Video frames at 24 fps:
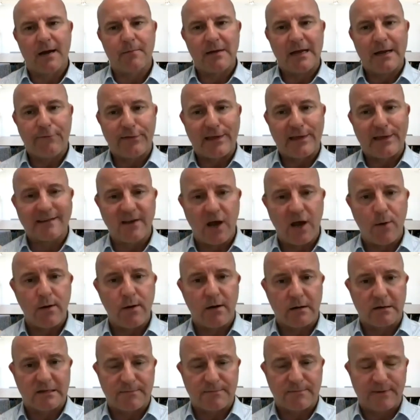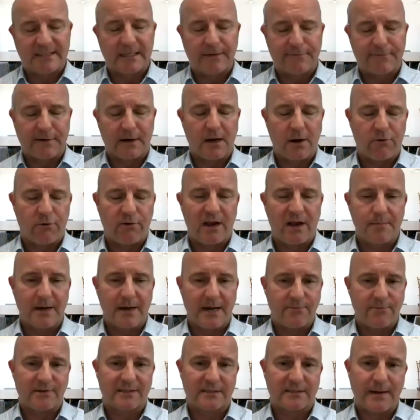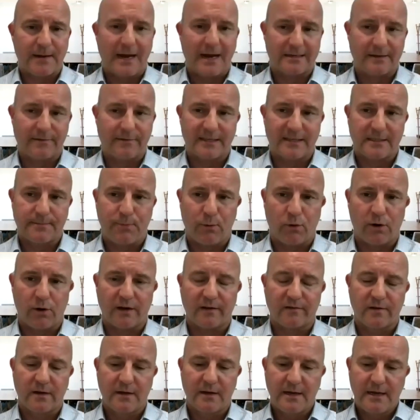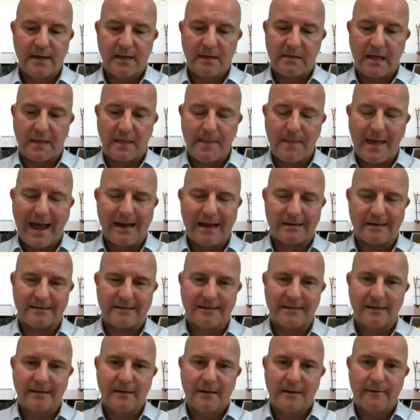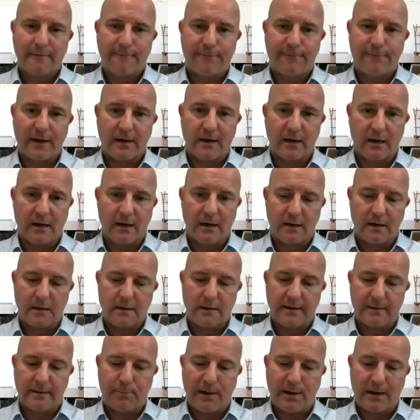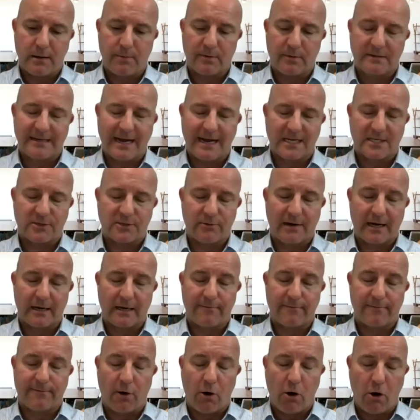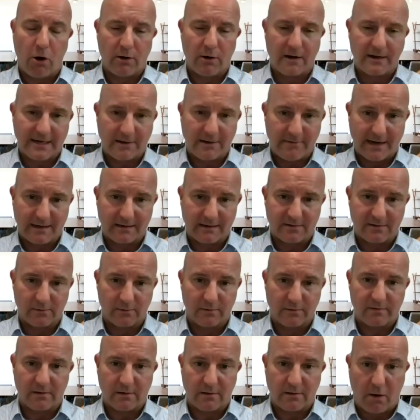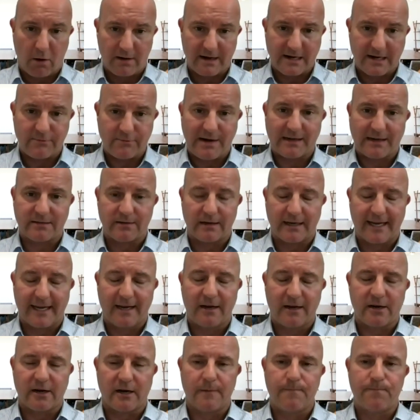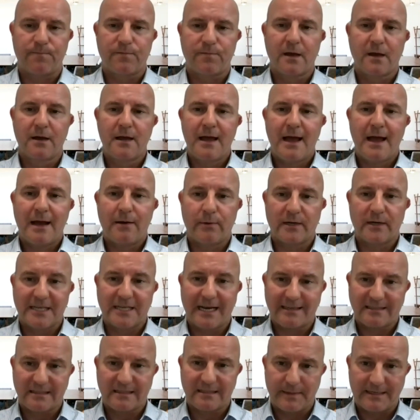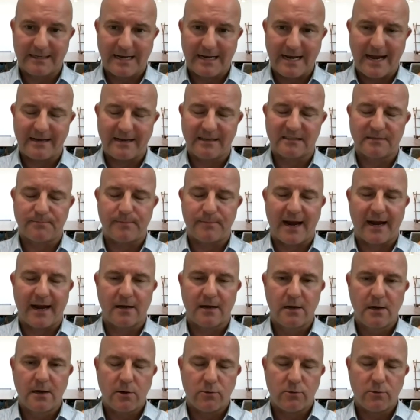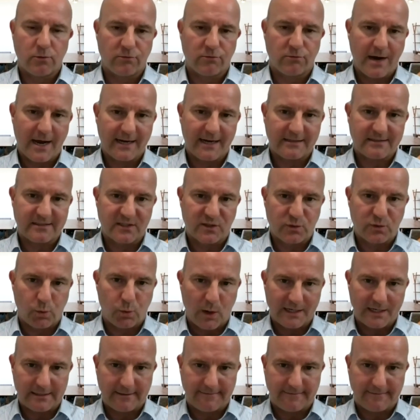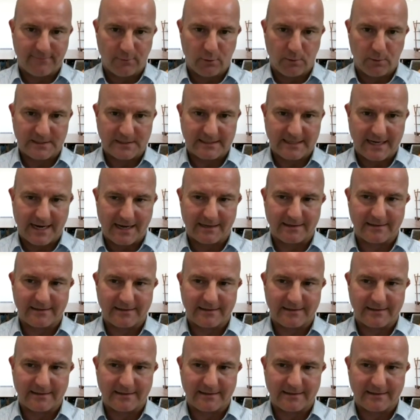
if there's no specific agreement in respect to this point, then that figure, the applicable tax rate for holiday rentals, holiday rental income, which has to be declared in Spain, will rise to 24%,